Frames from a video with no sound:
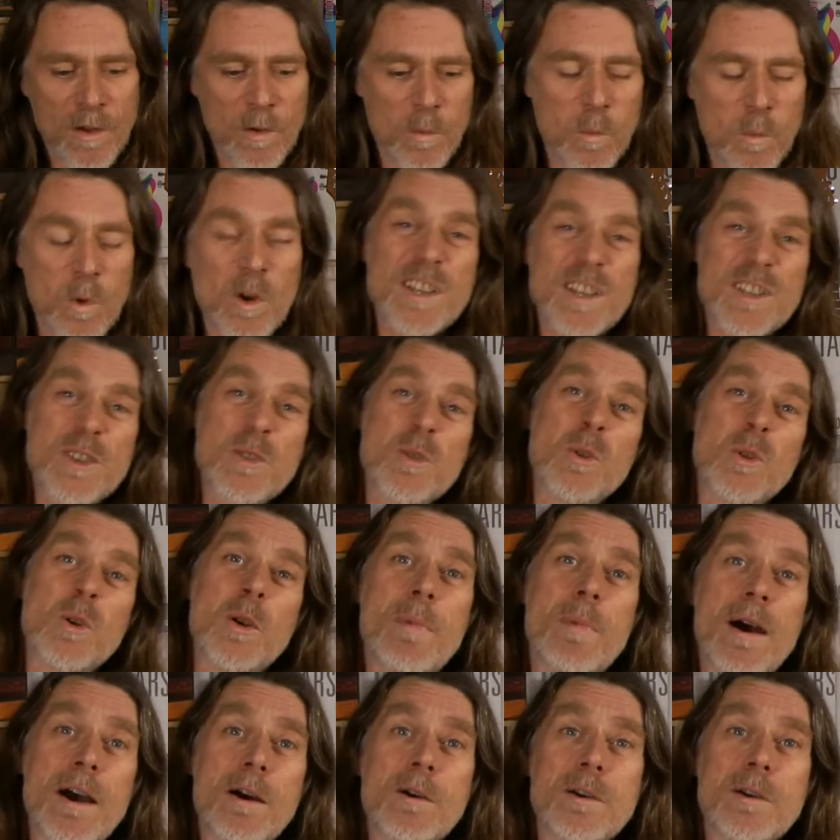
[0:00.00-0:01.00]
What it's all
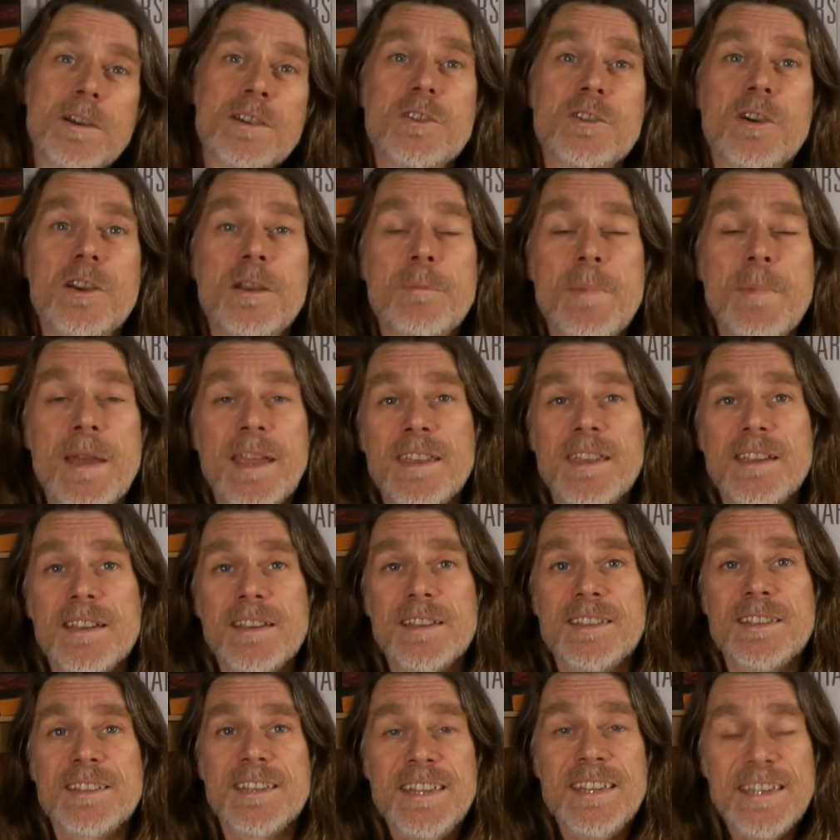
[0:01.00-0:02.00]
about is trying to make it
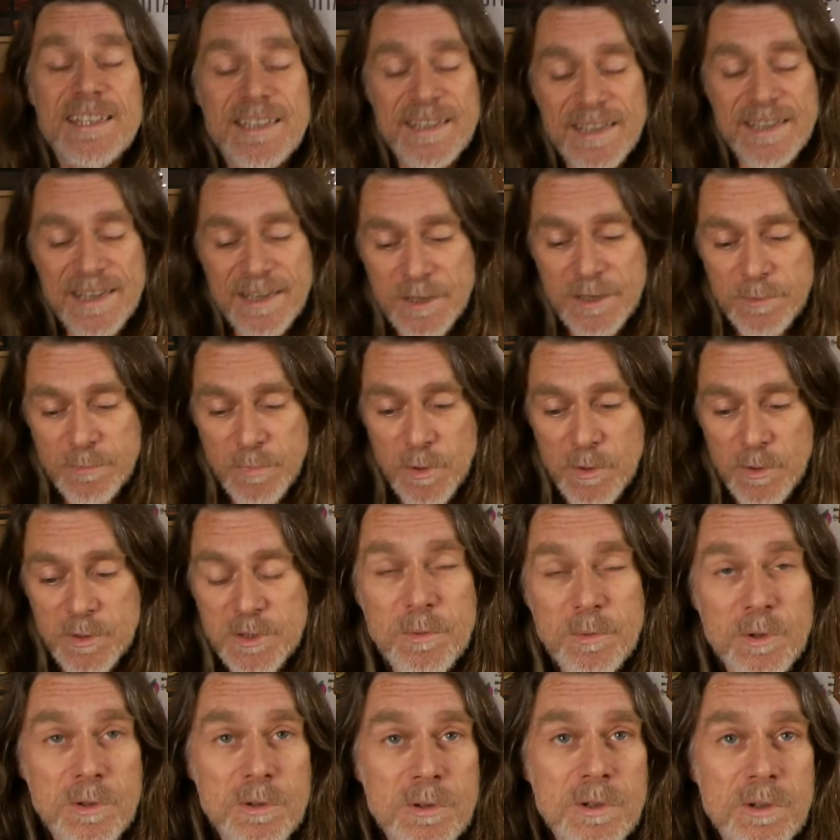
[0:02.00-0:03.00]
as easy as
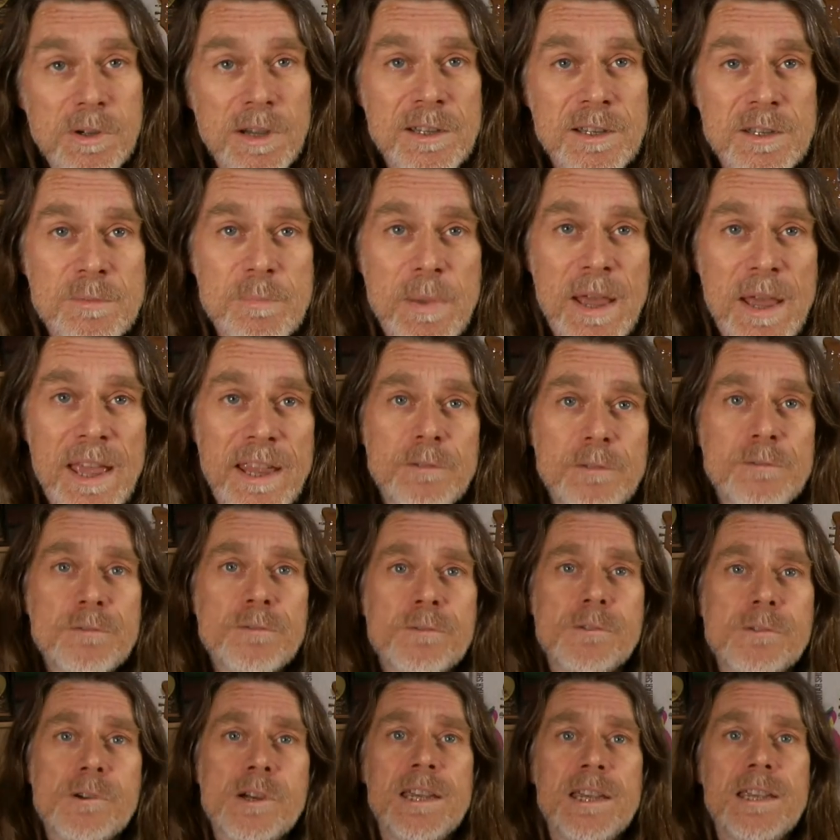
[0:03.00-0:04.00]
possible and as
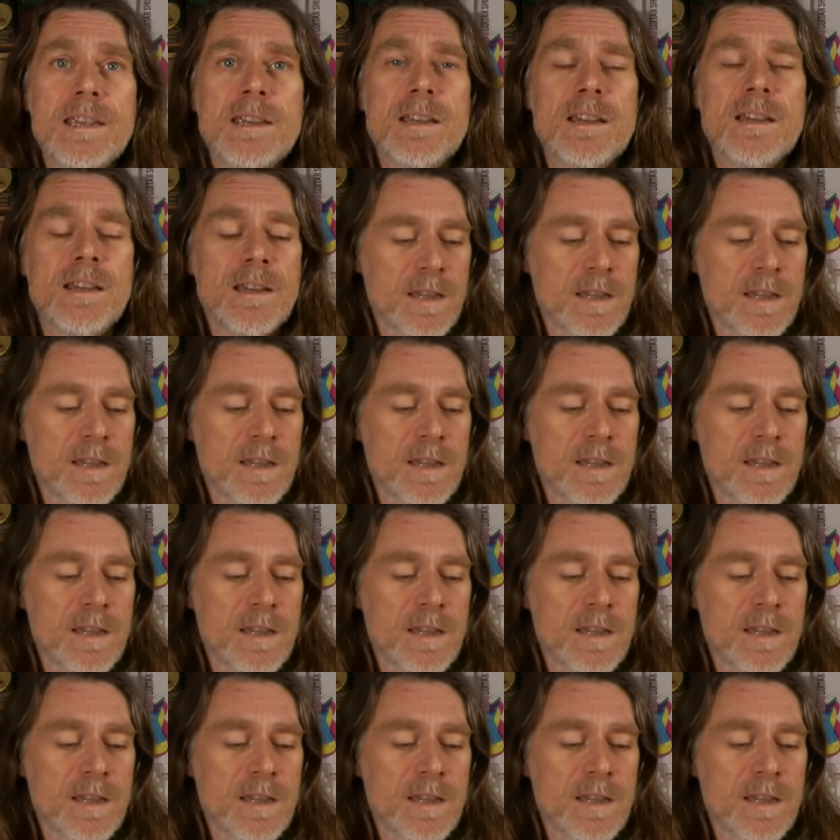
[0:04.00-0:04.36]
pain-free